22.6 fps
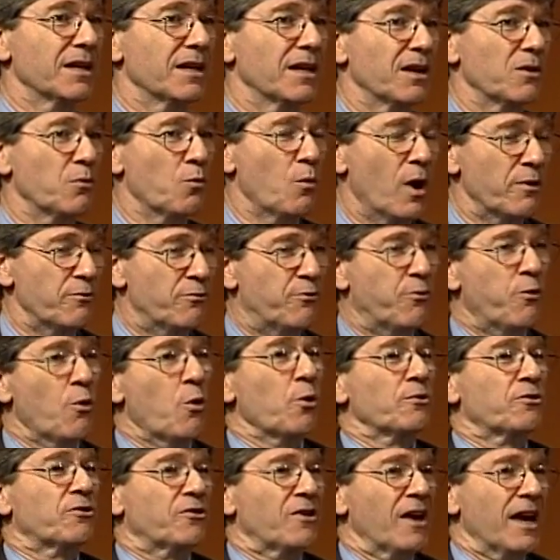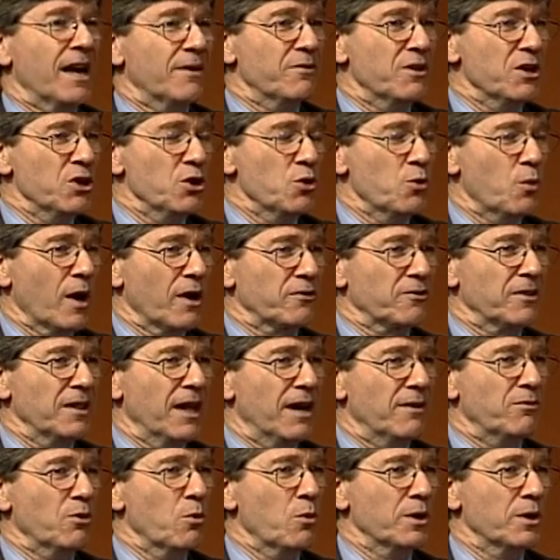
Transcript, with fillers: one fourth, say, of the US level,